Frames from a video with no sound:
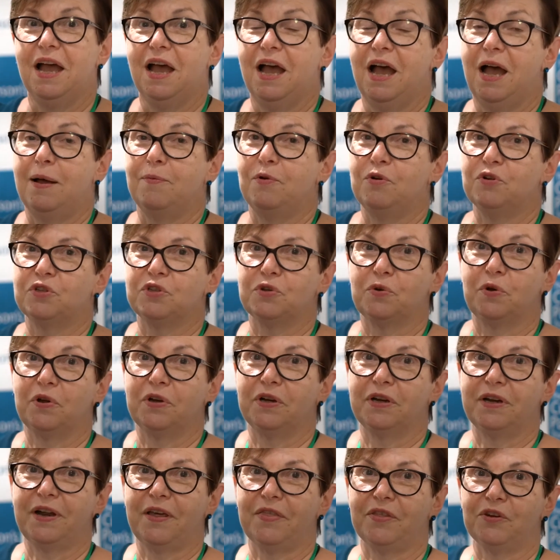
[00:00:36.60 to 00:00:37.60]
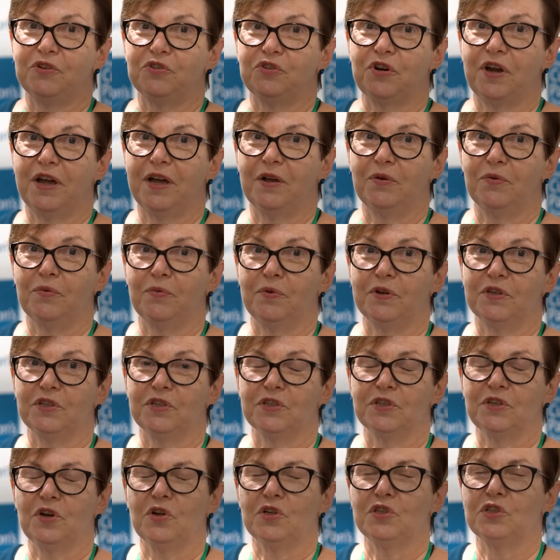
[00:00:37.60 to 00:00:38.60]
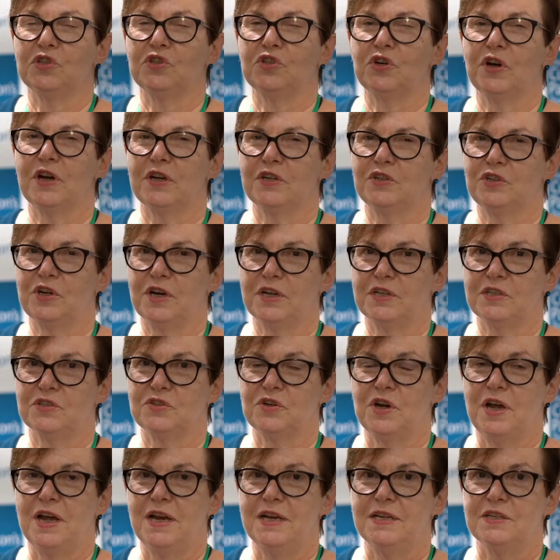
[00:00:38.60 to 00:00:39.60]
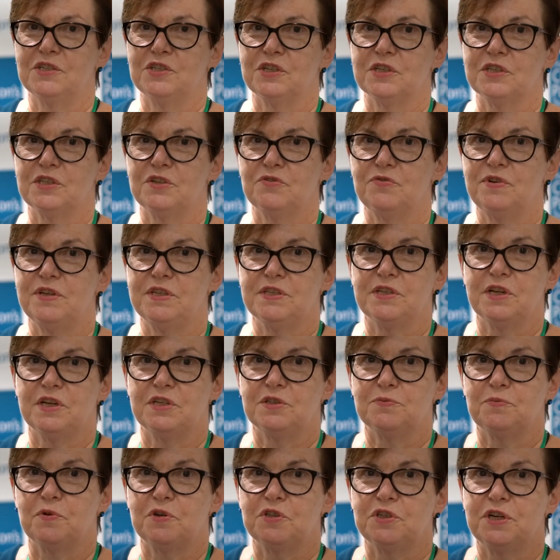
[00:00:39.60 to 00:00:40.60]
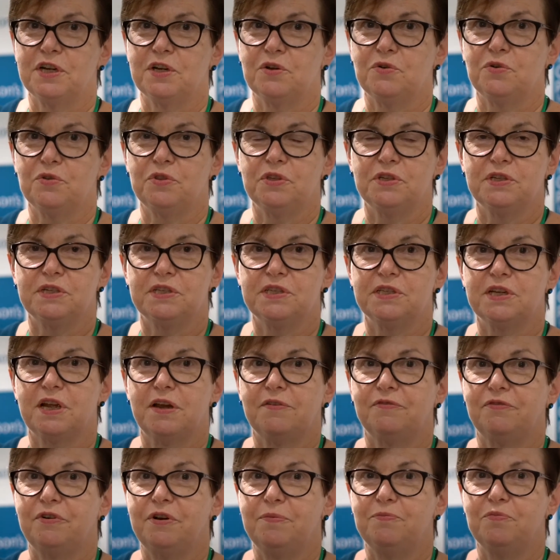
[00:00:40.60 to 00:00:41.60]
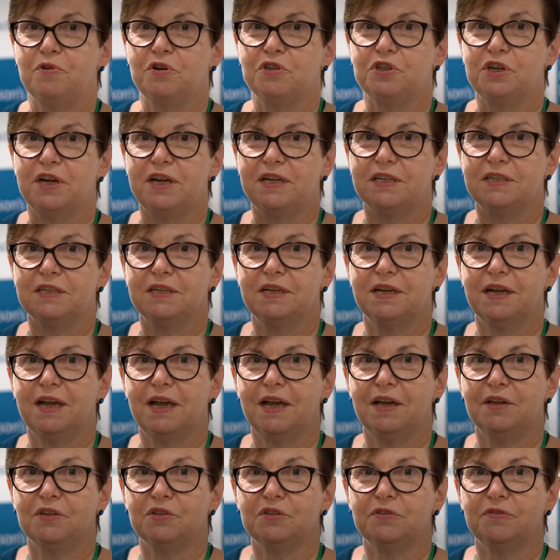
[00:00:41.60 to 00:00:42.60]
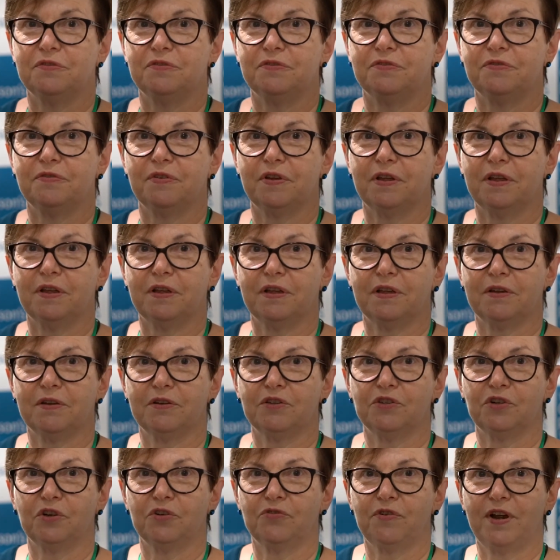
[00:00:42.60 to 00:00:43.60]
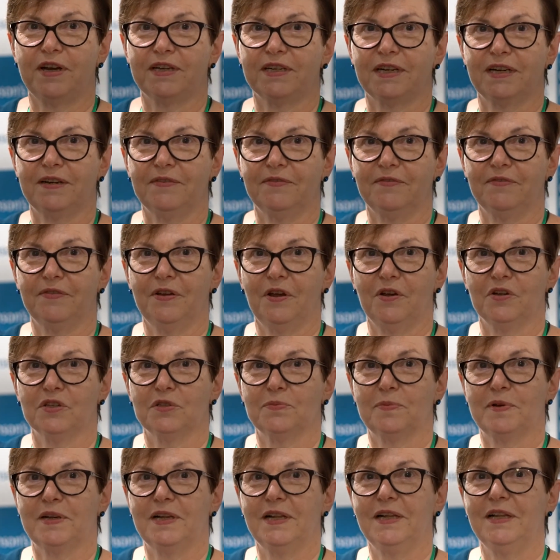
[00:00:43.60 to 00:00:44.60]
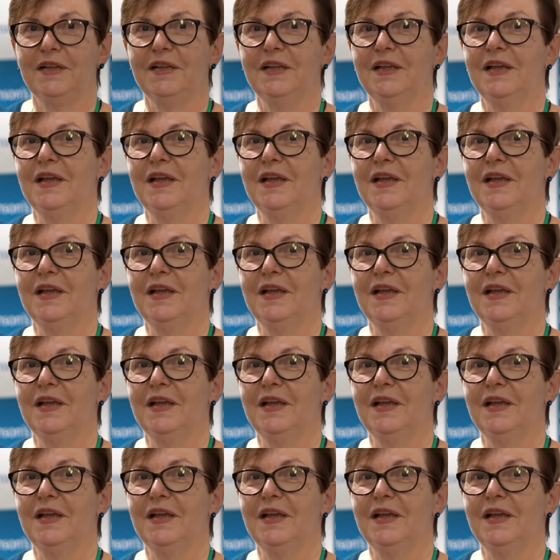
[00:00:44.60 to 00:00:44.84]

I'm also on another trial, which is not a drugs trial, it's just a research project called the Discovery Project out of John Radcliffe Hospital.